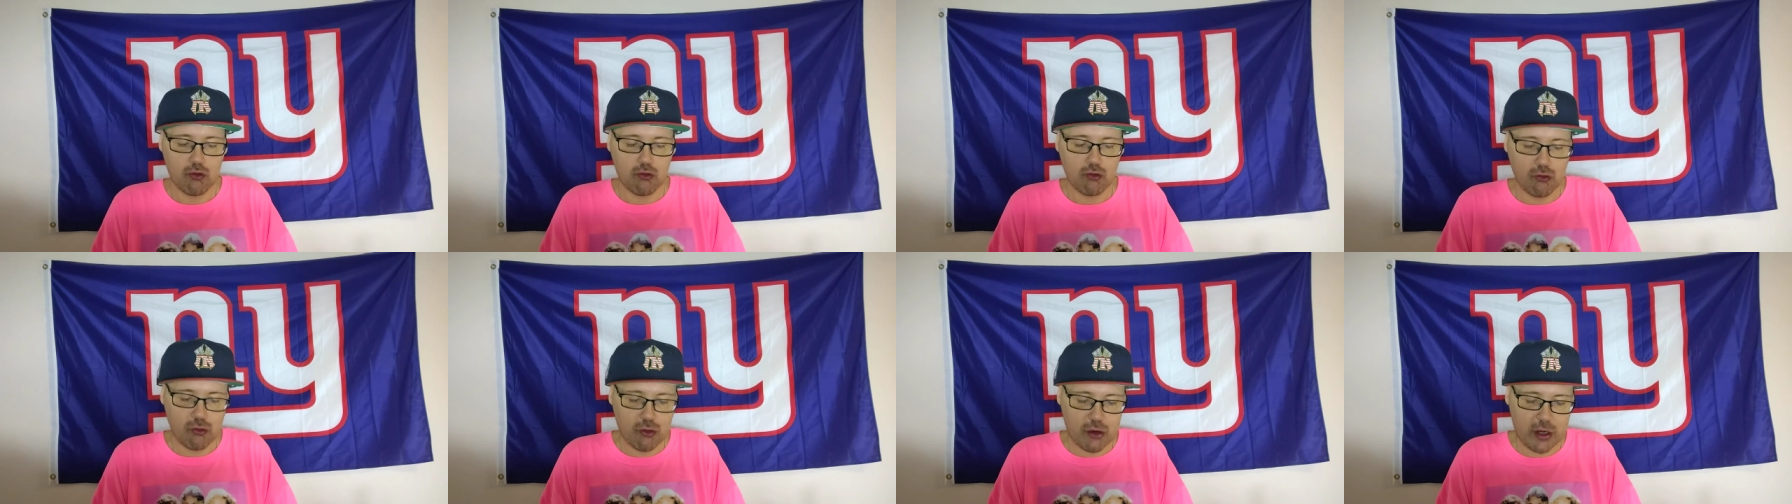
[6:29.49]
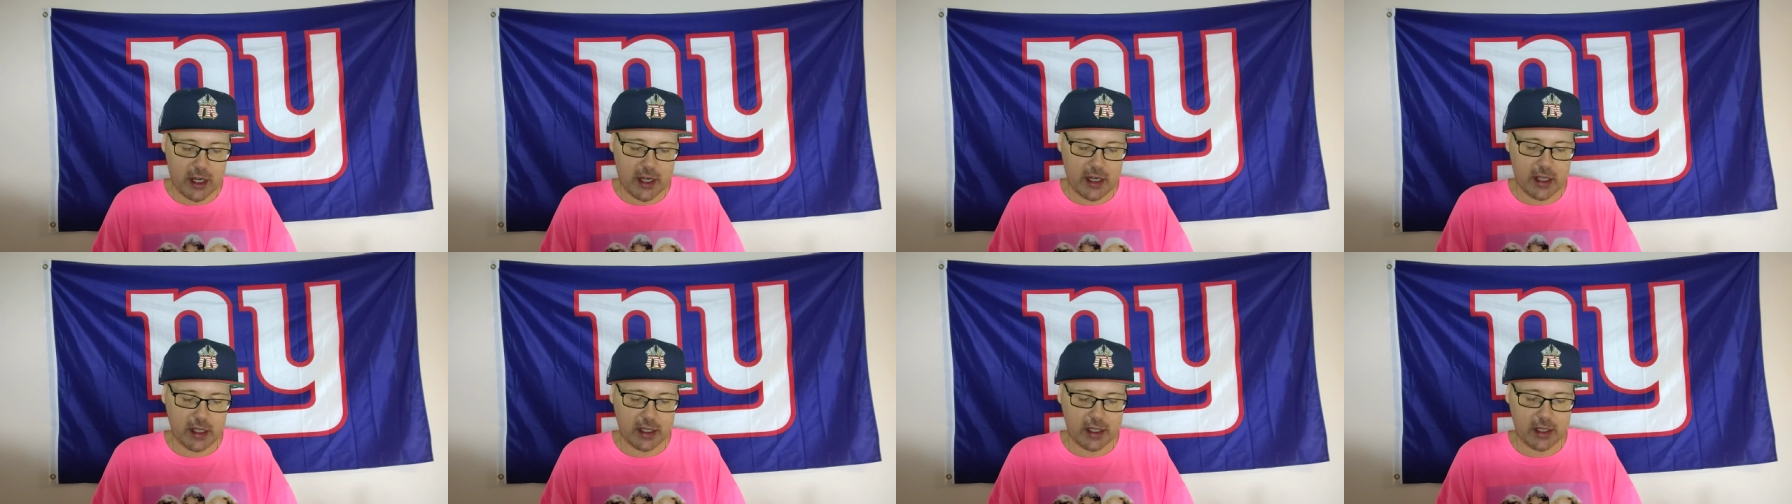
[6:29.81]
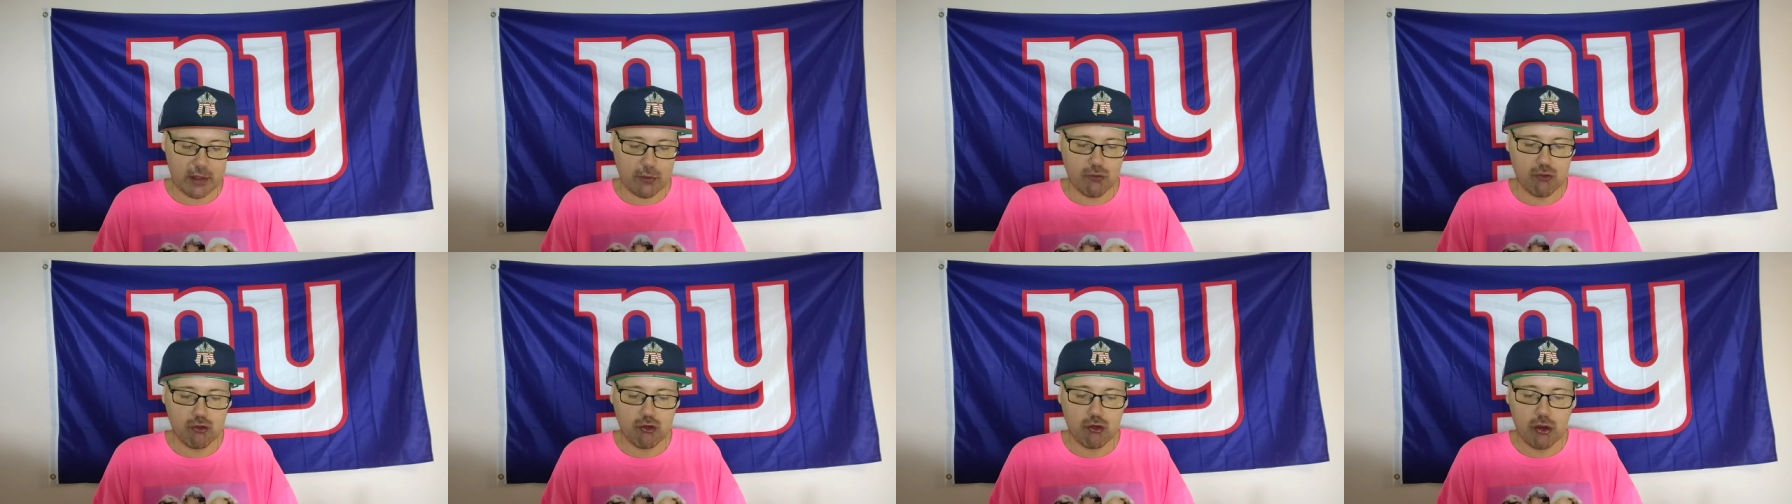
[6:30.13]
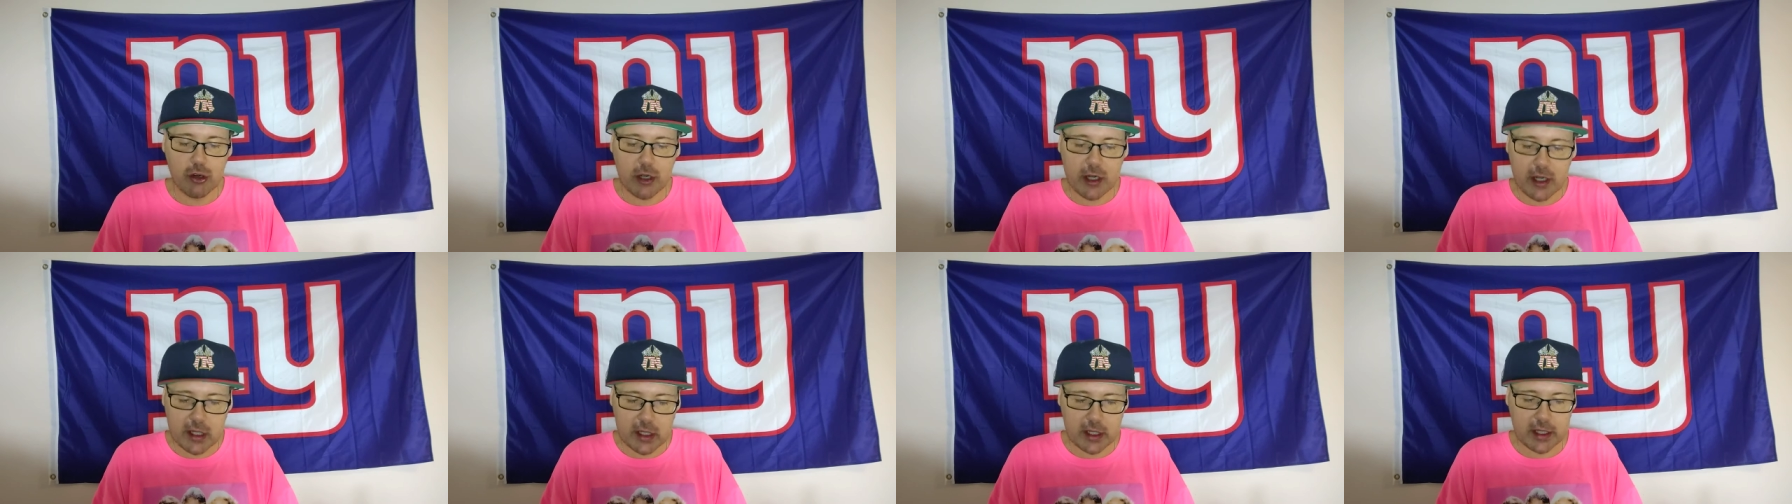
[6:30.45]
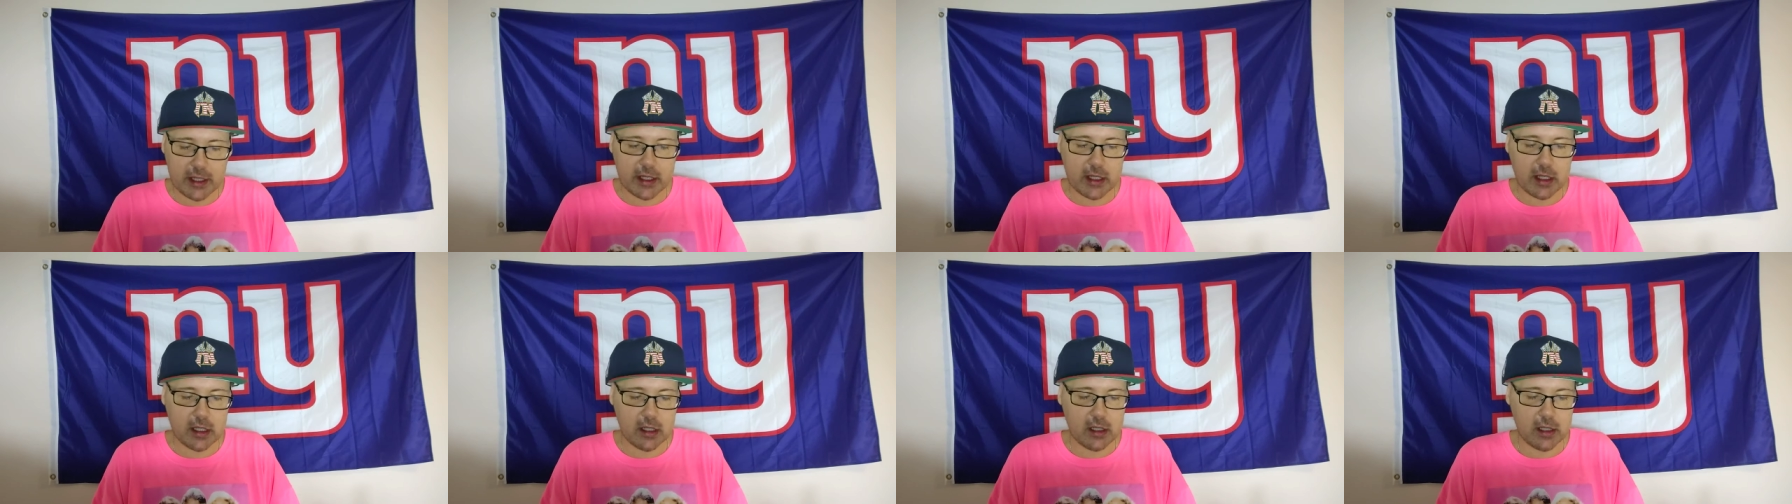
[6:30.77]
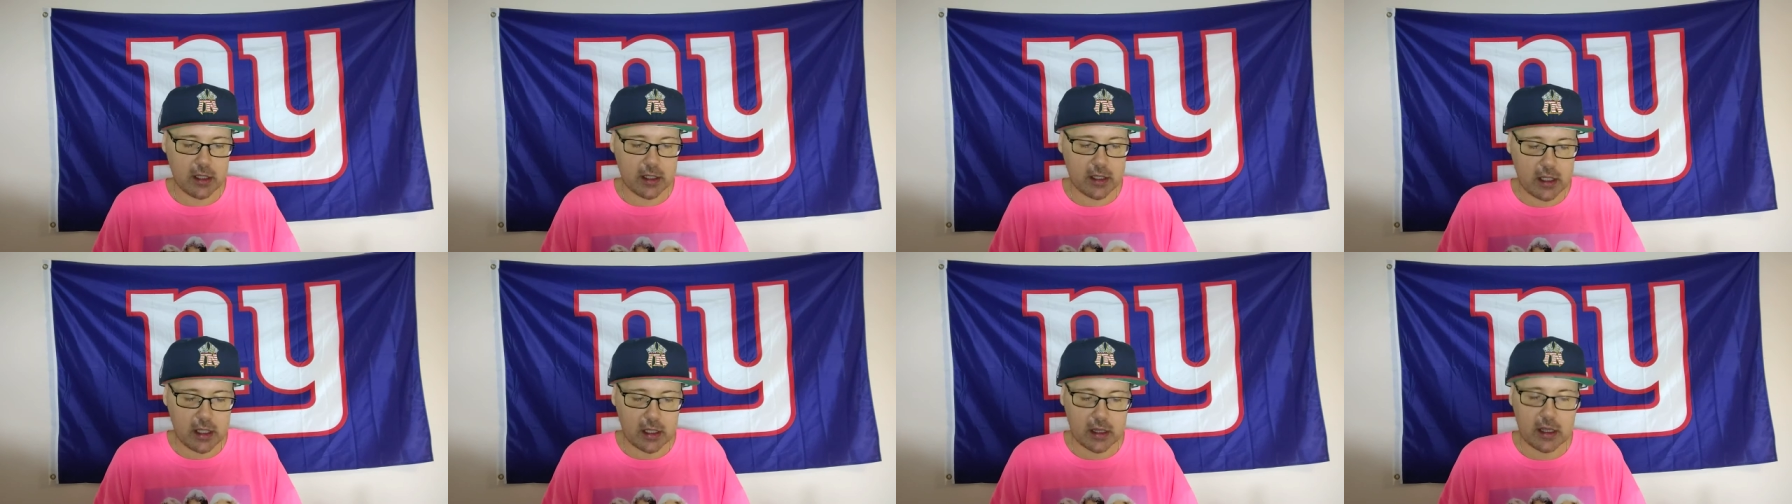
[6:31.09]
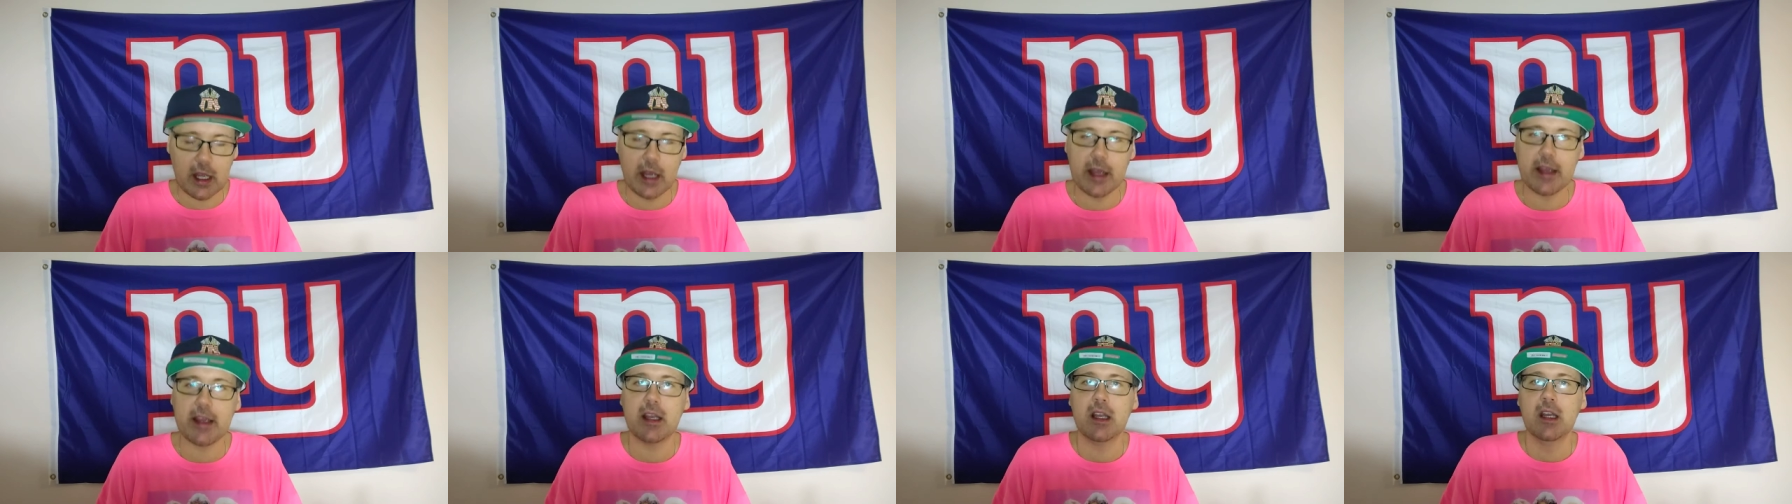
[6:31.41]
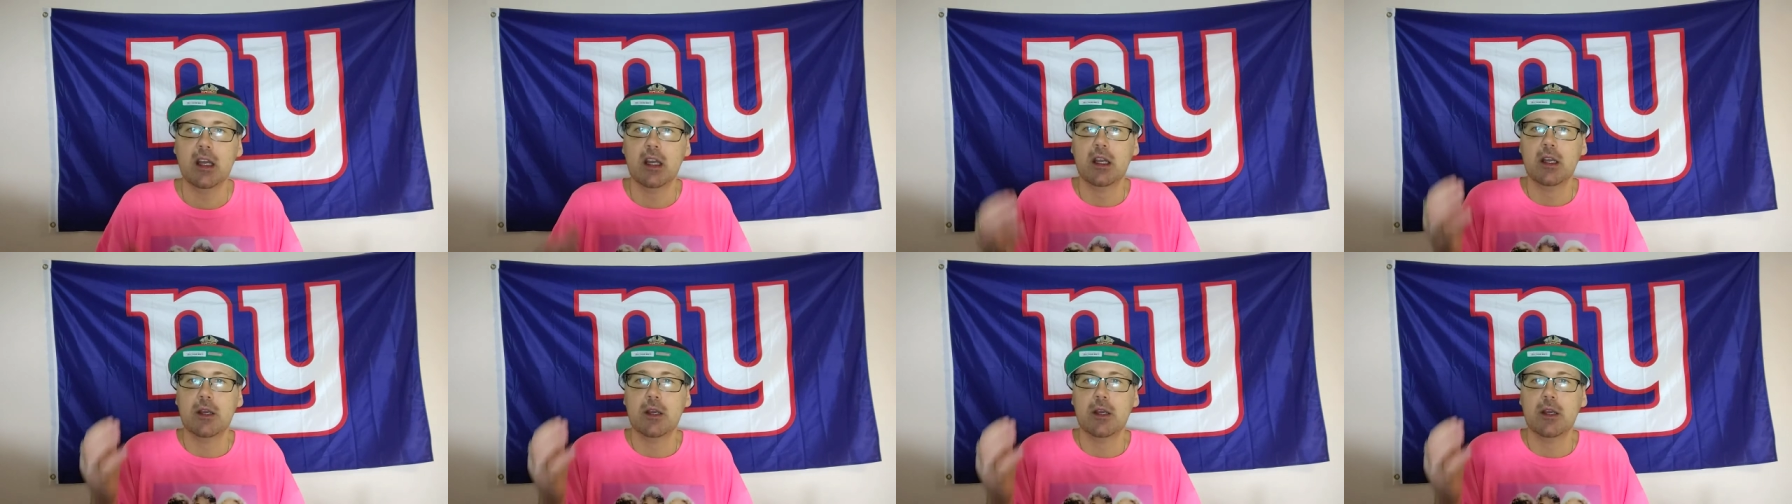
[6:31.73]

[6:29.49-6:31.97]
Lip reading: really, really good, like,